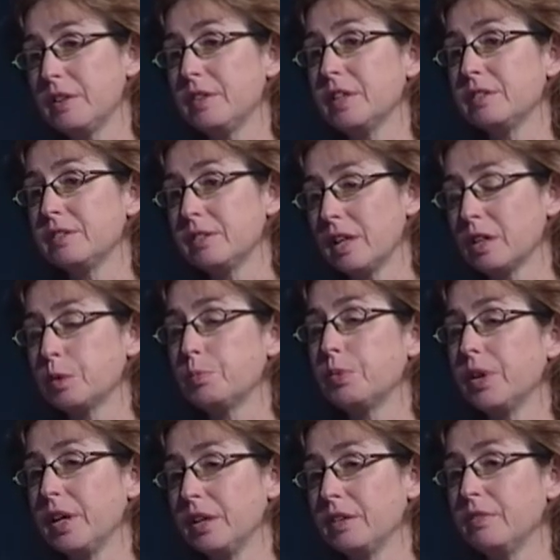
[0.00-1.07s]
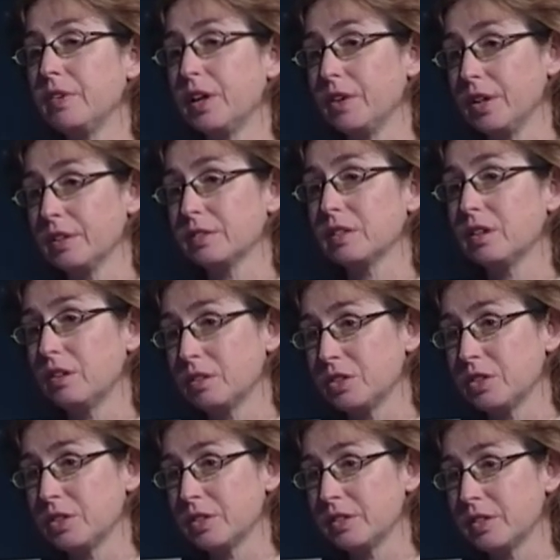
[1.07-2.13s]
that celebrate various
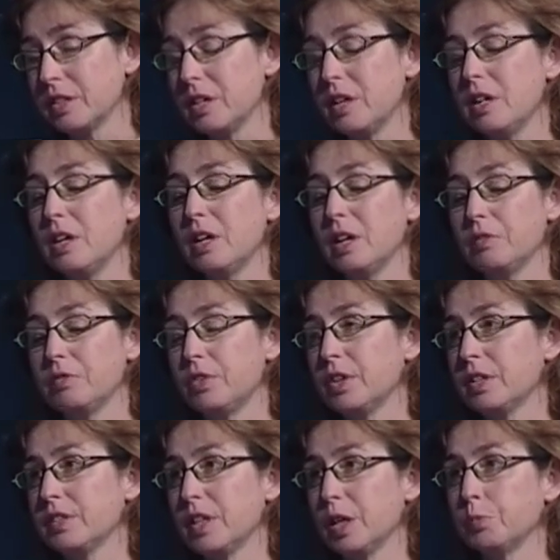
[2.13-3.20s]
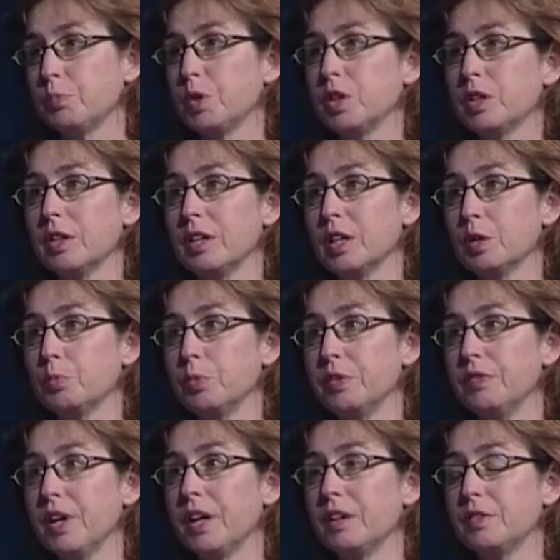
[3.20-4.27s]
cultures. For example, we've
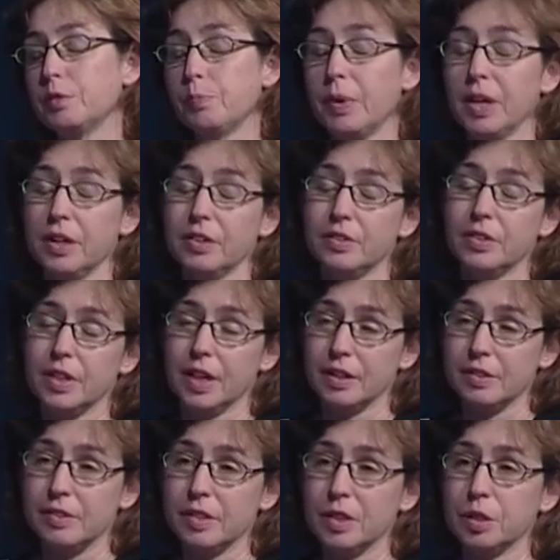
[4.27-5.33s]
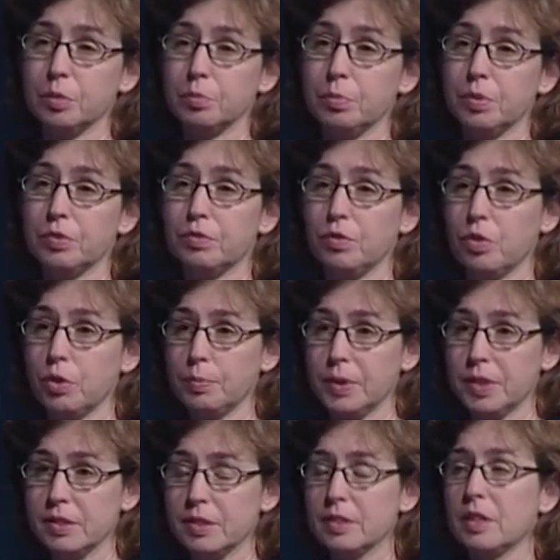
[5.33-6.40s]
had a Spanish dancing
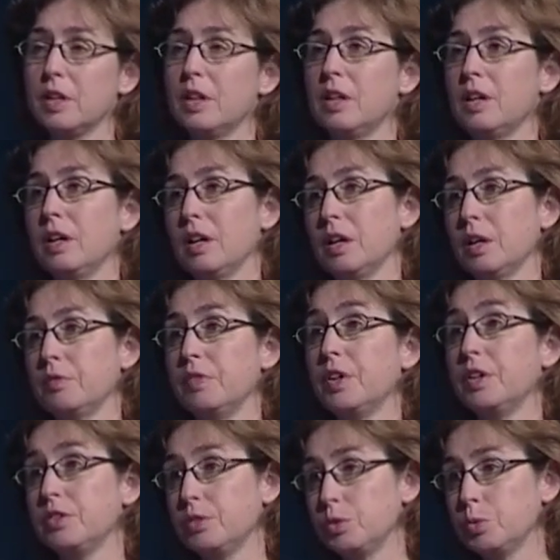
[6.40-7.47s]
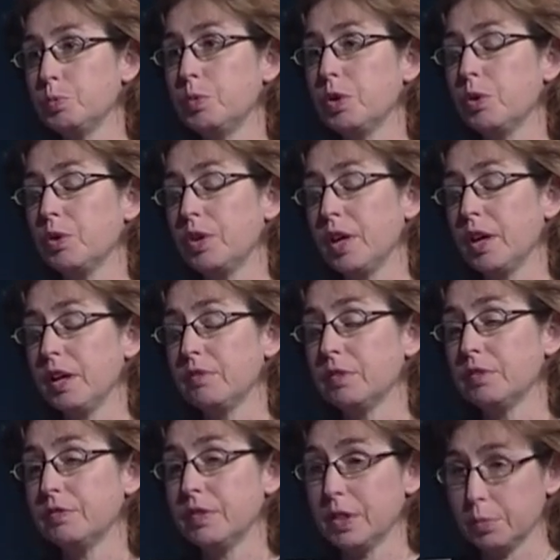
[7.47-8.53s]
performance. Very soon we're going to have a
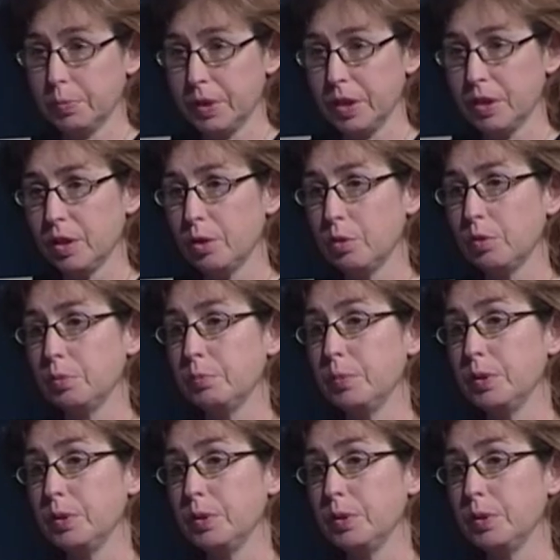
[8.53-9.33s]
Filipino